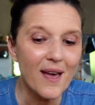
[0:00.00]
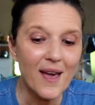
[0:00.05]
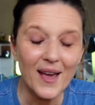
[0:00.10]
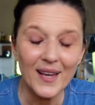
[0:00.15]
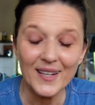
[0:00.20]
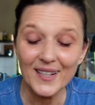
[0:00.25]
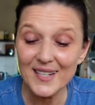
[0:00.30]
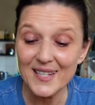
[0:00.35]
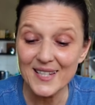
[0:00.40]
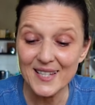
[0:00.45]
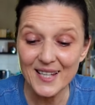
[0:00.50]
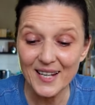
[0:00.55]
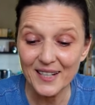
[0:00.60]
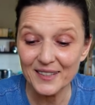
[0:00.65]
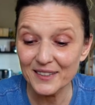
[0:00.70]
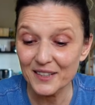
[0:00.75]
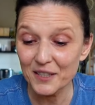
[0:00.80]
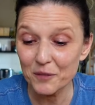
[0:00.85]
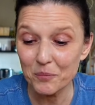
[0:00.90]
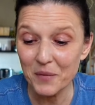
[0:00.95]
And I
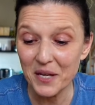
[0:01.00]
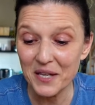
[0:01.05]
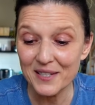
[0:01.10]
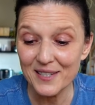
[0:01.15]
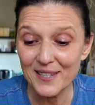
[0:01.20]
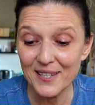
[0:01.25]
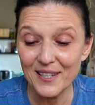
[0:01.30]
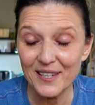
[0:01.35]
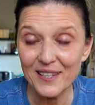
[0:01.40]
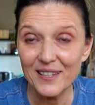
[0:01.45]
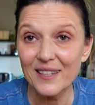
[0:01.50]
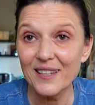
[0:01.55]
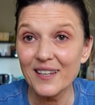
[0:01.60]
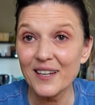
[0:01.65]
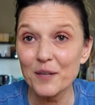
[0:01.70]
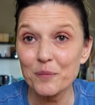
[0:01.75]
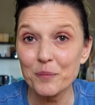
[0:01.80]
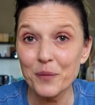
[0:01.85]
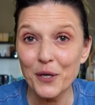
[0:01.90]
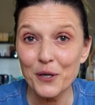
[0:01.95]
started making
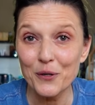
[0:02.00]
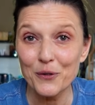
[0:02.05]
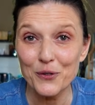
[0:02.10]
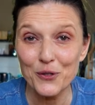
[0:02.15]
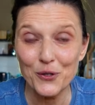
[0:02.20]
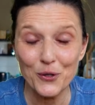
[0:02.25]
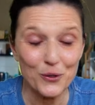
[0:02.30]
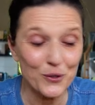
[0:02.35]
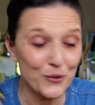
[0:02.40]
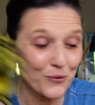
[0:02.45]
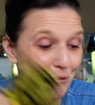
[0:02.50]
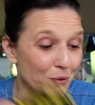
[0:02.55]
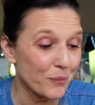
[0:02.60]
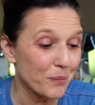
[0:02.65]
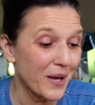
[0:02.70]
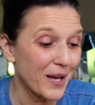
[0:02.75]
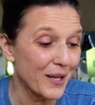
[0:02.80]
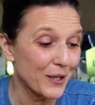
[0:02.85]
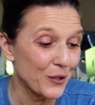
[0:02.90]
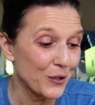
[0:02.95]
a pair of socks for
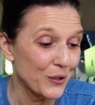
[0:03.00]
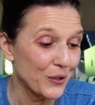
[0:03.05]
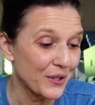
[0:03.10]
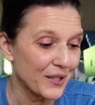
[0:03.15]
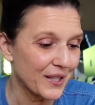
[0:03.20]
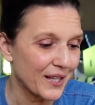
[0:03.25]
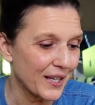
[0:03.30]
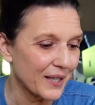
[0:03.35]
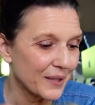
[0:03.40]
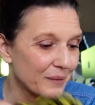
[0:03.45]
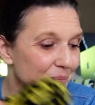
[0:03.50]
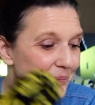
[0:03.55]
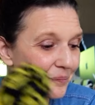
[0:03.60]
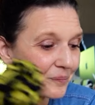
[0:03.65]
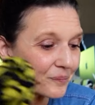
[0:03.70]
Mario again.